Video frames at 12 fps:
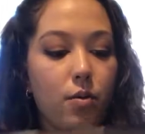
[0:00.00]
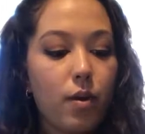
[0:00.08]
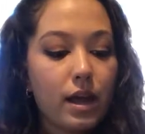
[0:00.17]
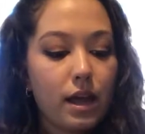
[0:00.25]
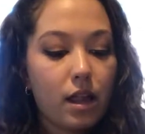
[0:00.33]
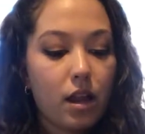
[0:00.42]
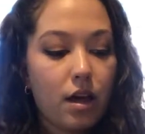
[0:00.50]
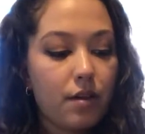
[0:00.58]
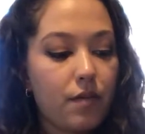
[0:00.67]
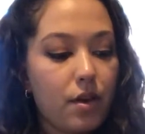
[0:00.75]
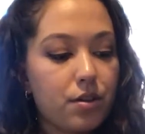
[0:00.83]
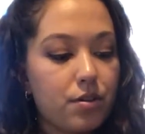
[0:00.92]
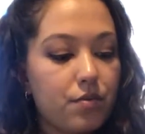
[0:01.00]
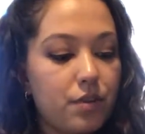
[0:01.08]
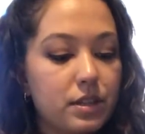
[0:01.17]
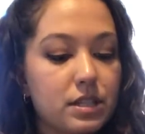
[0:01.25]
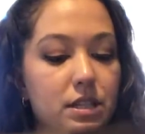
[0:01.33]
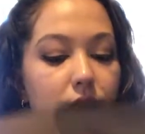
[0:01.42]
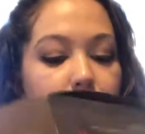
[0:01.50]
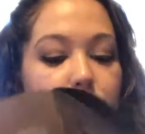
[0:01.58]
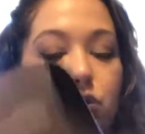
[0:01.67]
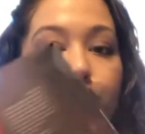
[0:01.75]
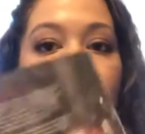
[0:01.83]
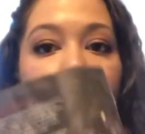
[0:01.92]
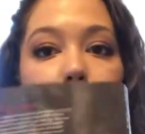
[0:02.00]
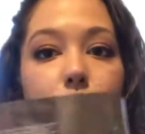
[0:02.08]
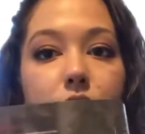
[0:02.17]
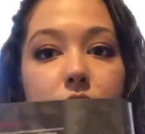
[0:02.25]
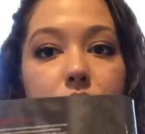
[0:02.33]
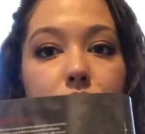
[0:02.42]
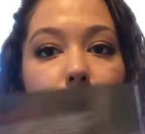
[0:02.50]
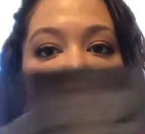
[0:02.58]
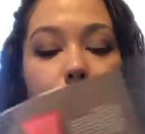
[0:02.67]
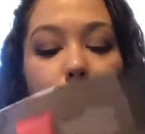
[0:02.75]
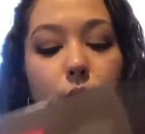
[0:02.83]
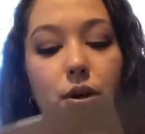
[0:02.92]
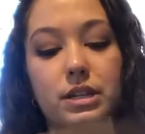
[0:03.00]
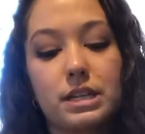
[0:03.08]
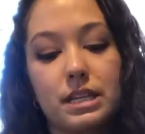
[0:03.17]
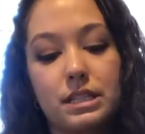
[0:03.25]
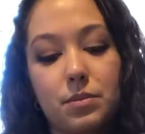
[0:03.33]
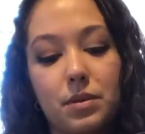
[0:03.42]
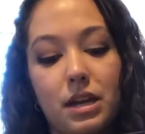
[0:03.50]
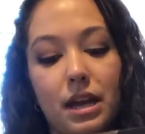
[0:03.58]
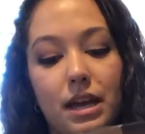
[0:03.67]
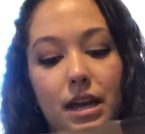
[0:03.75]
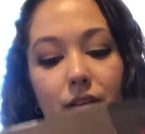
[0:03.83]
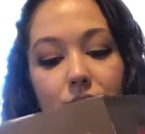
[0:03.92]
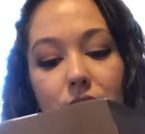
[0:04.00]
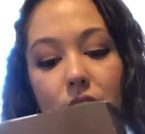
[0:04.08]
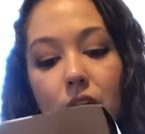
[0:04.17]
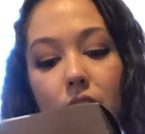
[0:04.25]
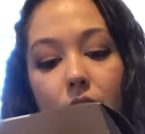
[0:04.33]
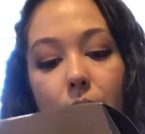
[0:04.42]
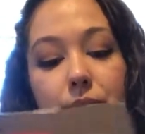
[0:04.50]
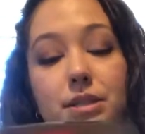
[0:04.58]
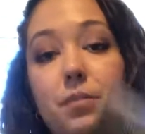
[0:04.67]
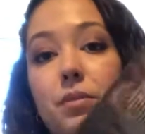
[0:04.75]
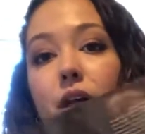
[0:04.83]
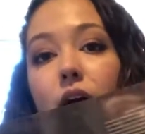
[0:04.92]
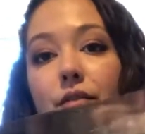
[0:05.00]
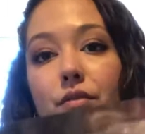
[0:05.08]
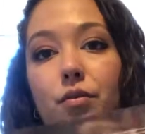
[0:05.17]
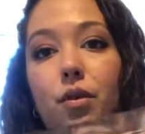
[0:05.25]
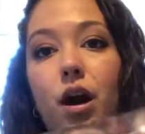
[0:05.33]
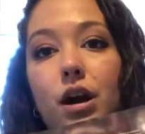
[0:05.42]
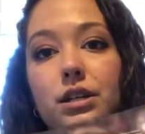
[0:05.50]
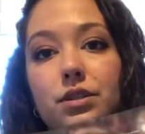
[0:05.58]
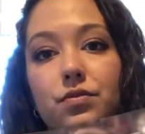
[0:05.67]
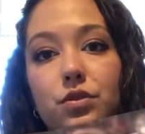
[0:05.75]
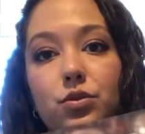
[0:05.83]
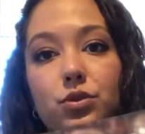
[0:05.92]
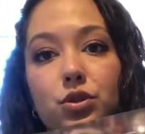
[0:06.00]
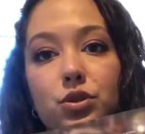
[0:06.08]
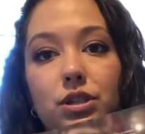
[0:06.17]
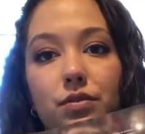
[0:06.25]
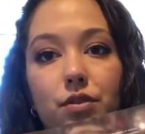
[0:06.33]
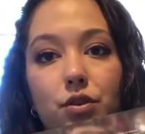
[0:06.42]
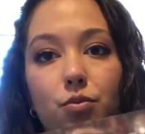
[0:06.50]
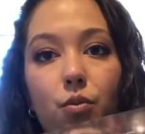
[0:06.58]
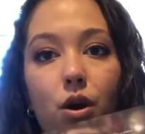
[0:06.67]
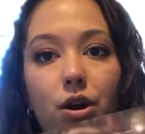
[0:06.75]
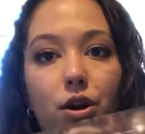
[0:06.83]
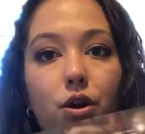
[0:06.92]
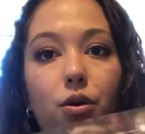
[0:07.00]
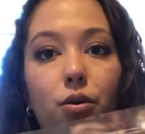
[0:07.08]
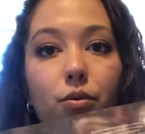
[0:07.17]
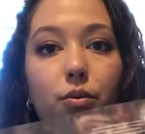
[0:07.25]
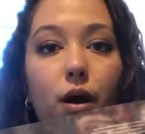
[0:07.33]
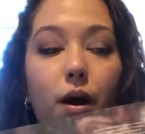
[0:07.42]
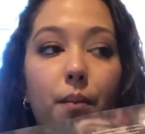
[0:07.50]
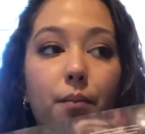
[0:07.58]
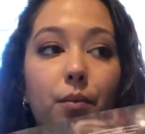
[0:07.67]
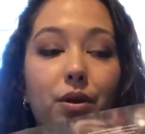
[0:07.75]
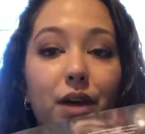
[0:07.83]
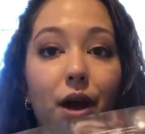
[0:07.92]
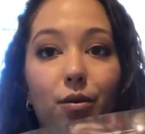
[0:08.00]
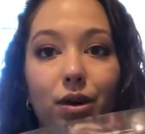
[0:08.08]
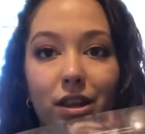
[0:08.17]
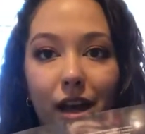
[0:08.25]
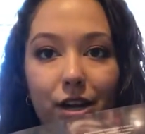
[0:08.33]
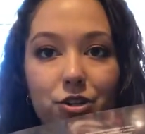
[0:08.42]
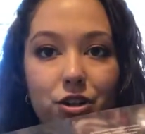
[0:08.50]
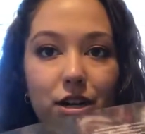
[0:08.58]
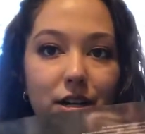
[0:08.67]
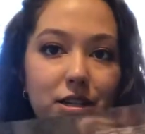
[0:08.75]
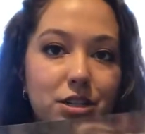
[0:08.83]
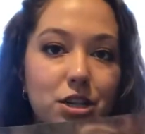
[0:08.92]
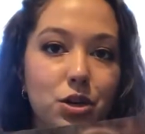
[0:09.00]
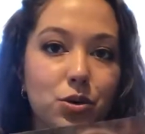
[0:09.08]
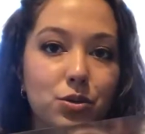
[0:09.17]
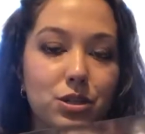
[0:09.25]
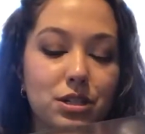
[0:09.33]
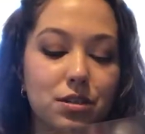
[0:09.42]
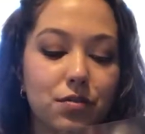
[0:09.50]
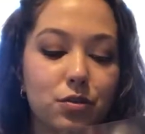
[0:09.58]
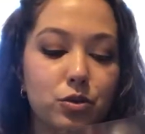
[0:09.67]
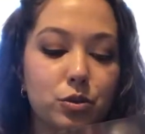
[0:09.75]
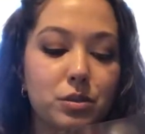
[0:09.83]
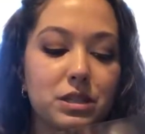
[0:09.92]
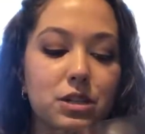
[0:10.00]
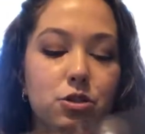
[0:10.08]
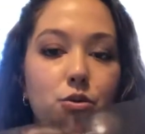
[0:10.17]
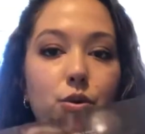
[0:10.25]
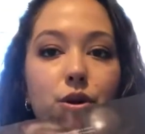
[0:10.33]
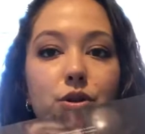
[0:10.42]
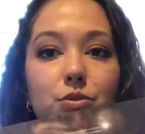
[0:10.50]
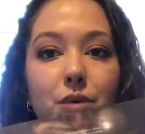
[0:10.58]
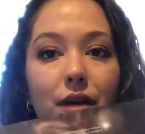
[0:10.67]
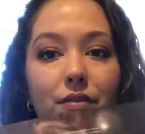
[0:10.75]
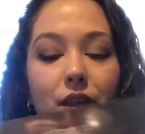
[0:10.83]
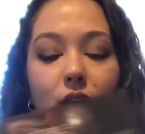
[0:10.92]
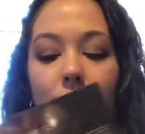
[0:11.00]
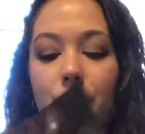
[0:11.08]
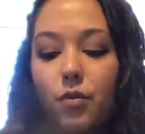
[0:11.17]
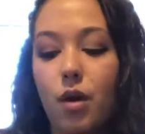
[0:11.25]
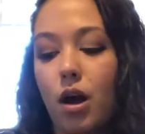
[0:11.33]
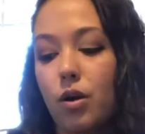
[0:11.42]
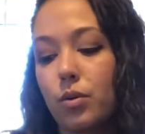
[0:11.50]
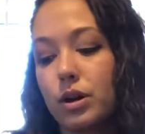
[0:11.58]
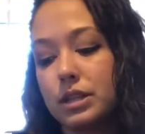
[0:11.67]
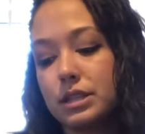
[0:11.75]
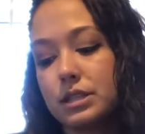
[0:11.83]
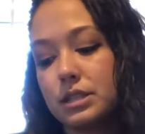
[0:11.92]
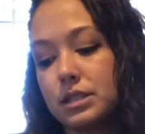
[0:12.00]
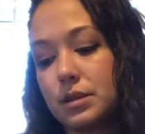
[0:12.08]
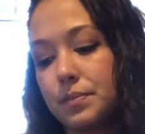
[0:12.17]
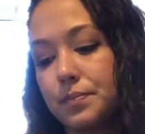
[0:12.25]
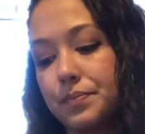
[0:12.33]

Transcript: Quite a lot of other fun stuff. So jewelry too, if you wanted to get somebody a gift. Some lava rock diffusers if you want to go without electric to diffuse some essential oils. We have the lava rock ones.